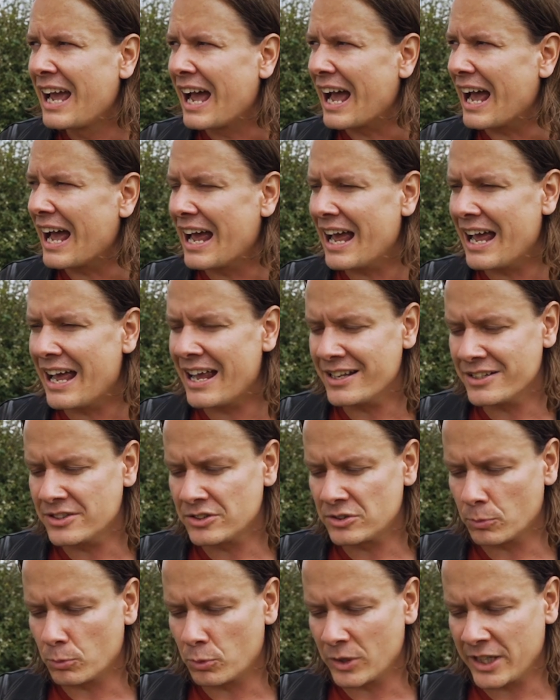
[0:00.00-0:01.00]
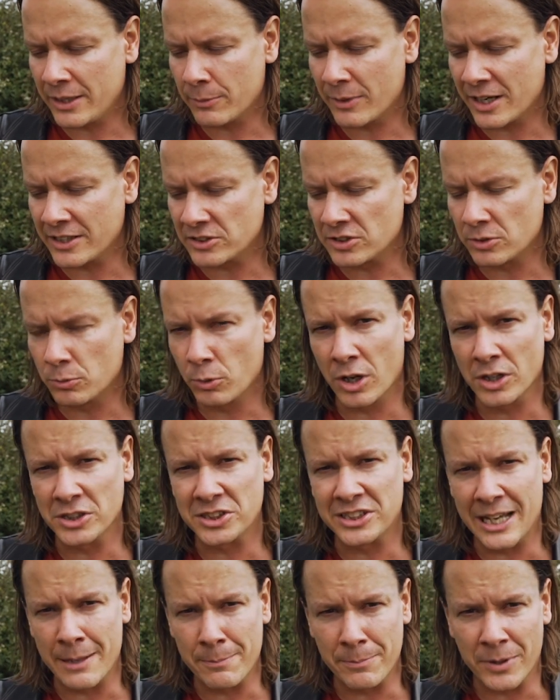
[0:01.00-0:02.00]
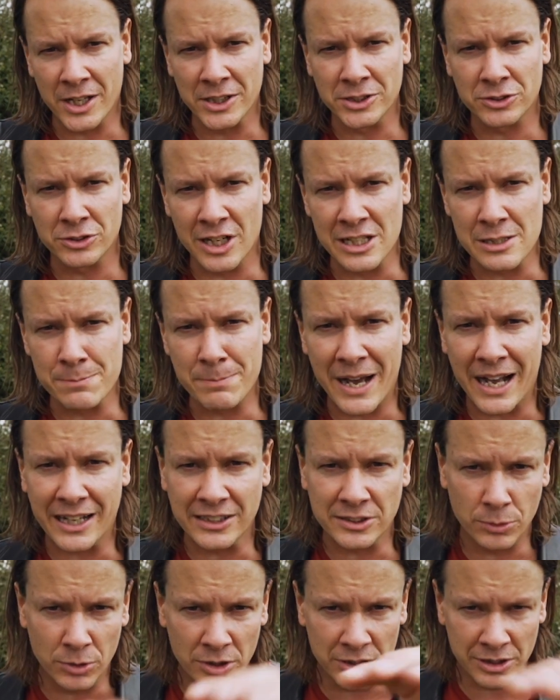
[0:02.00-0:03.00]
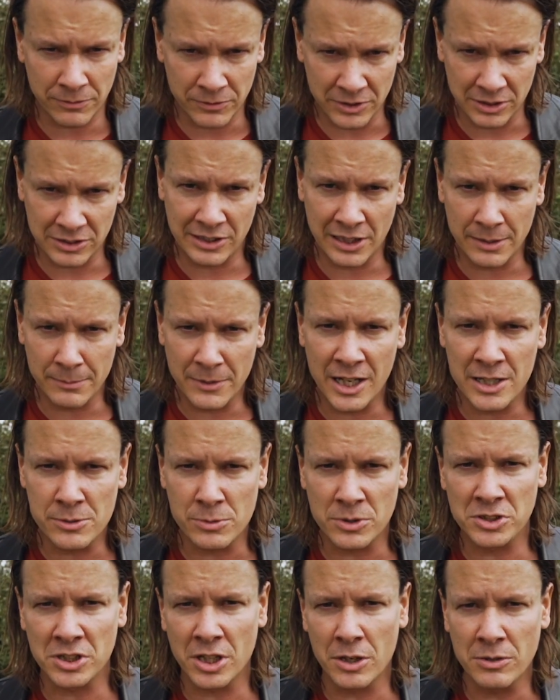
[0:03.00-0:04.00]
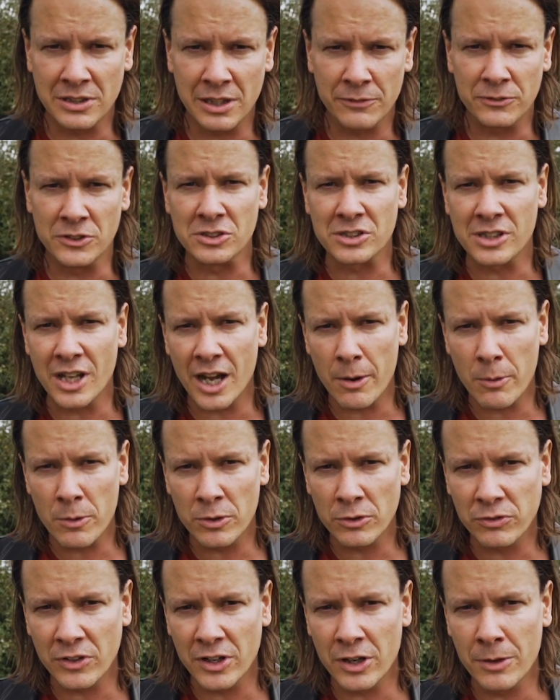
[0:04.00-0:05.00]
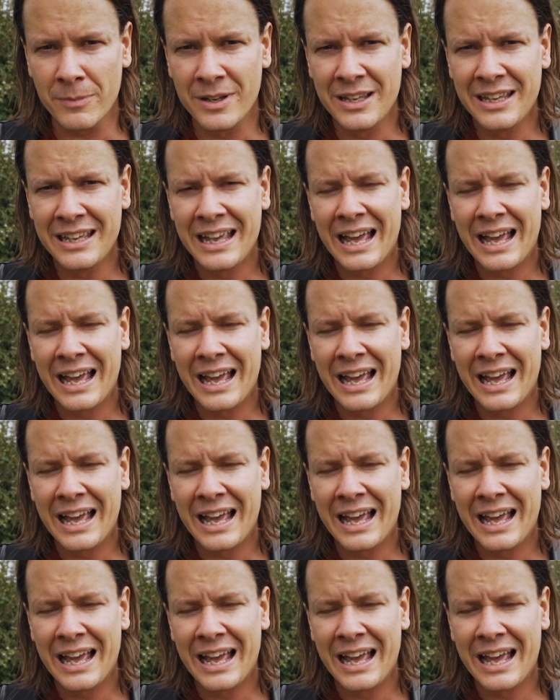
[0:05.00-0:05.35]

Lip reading: And we went to watch The Empire Strikes Back, so all the different cinemas were showing different Star Wars film,